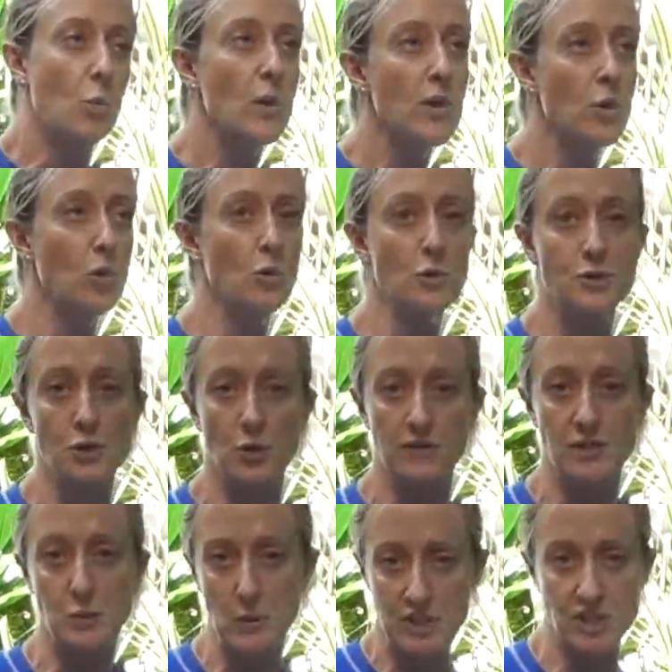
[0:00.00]
we all sort
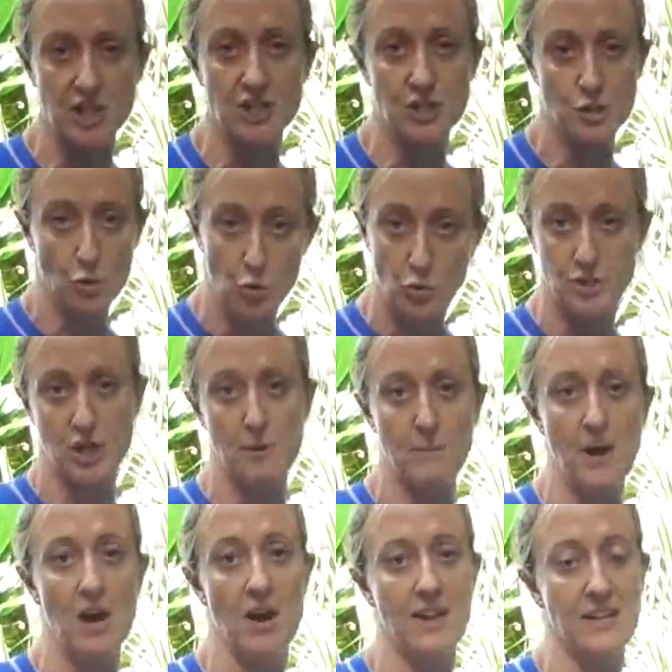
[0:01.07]
of switch into
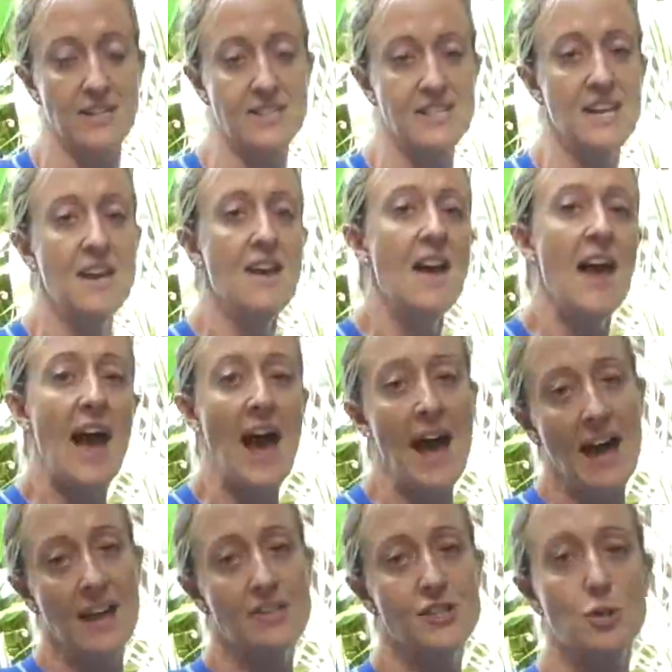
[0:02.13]
autopilot.
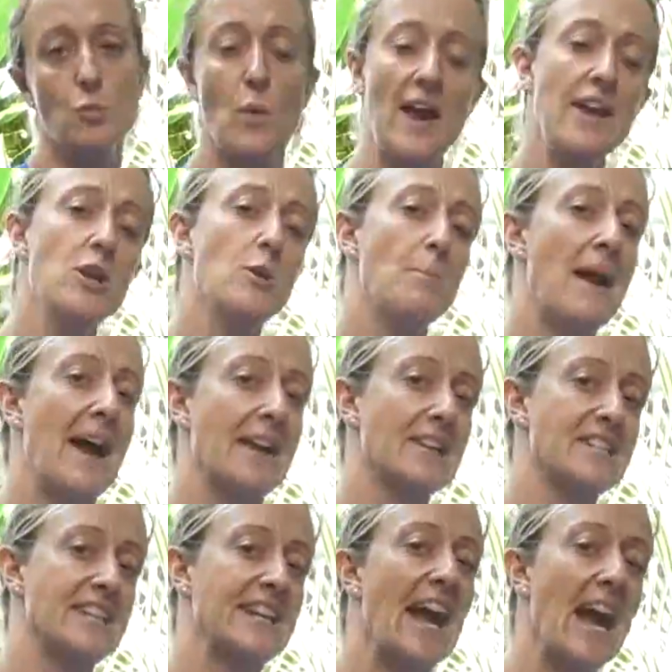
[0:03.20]
And the way you
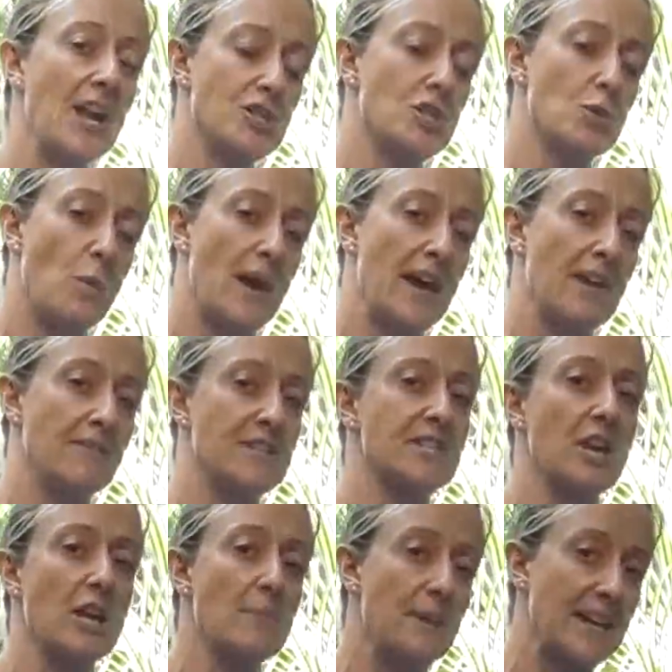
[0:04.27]
paddle to catch a wave
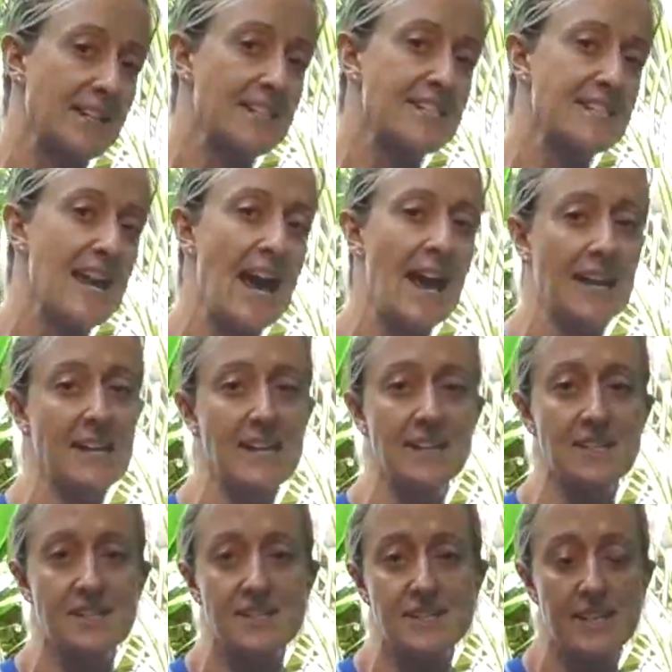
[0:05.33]
is going to be exactly
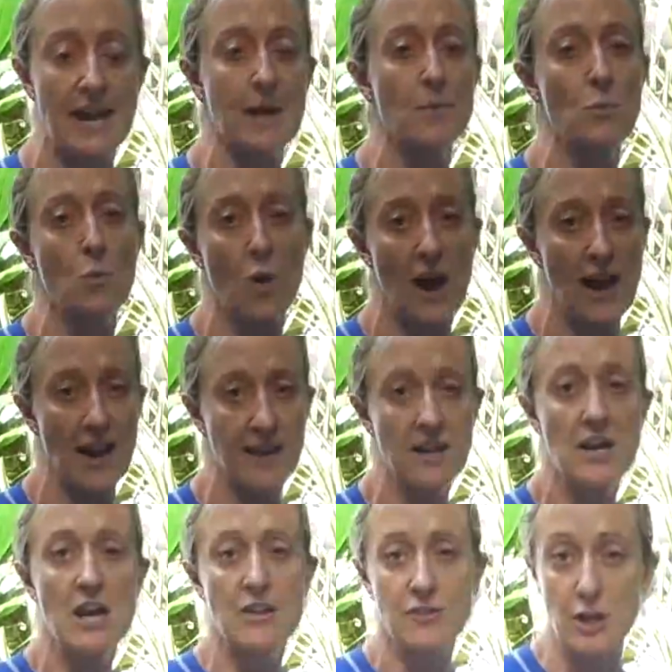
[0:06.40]
the same way
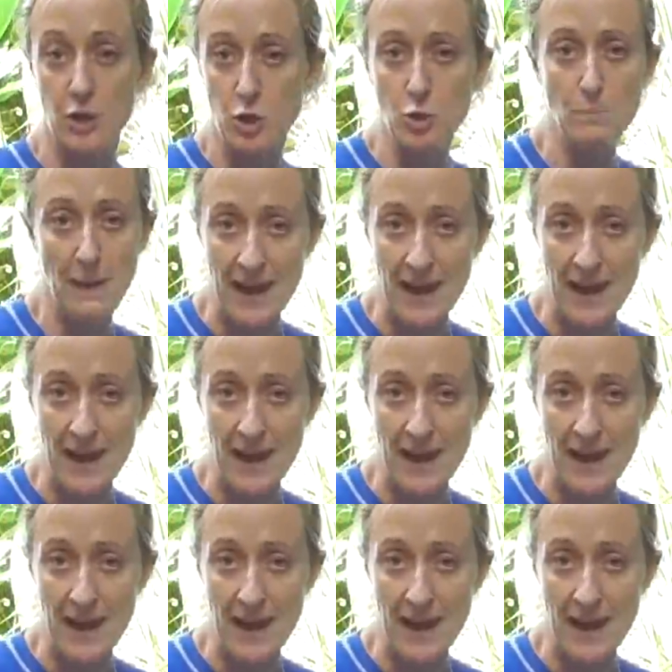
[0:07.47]
that you